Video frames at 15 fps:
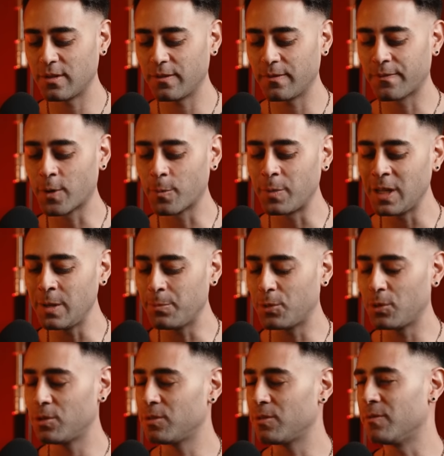For
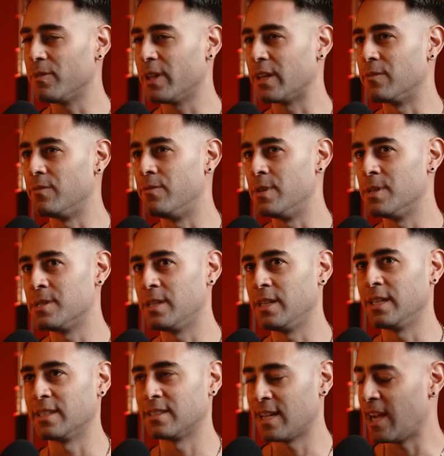people like
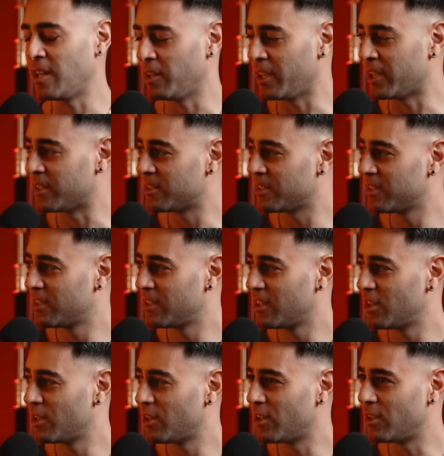visiting Thailand,
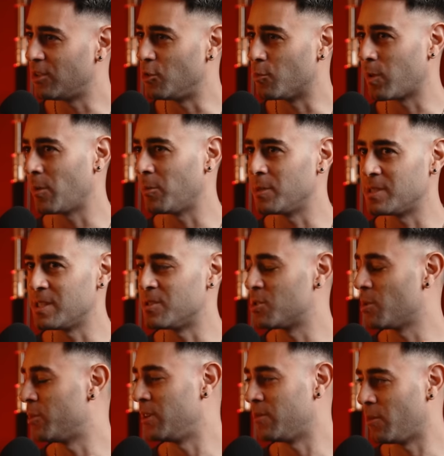you've probably seen
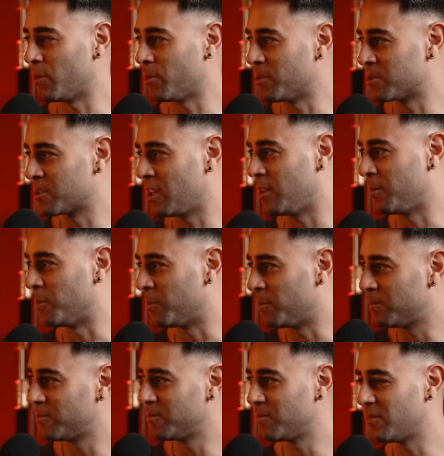so many foreigners come.
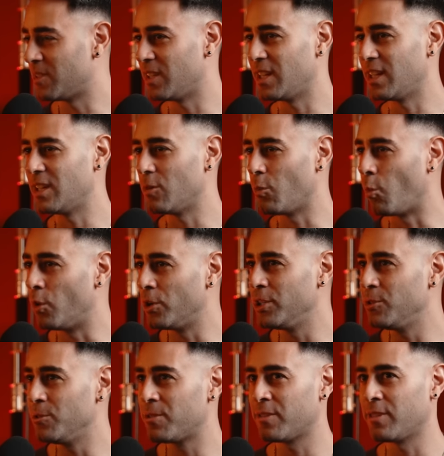What do
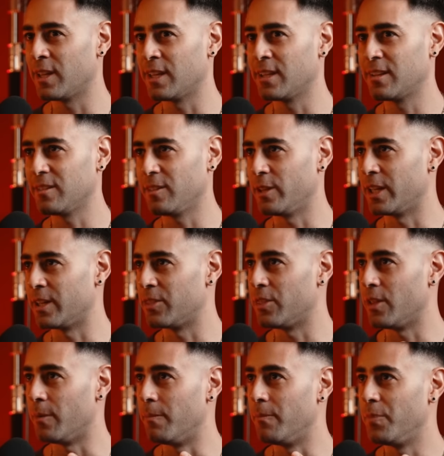you think like
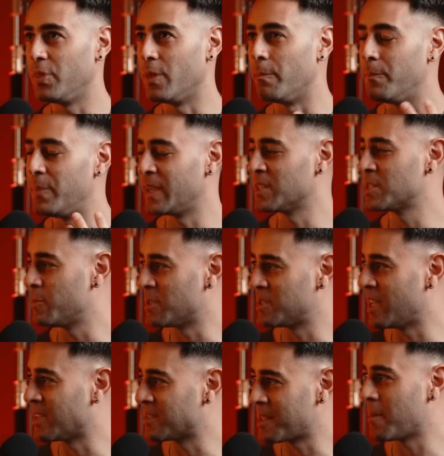the biggest
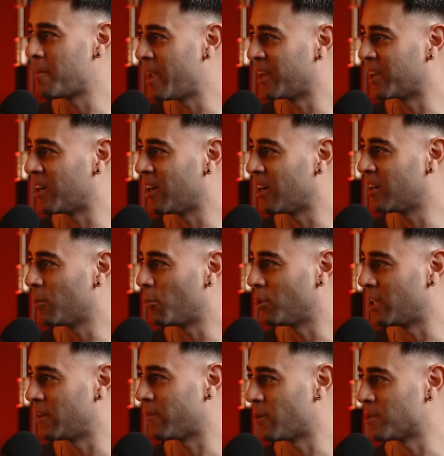mistakes they make are when
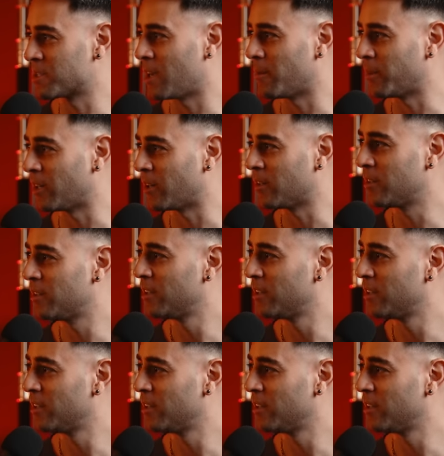they first come here?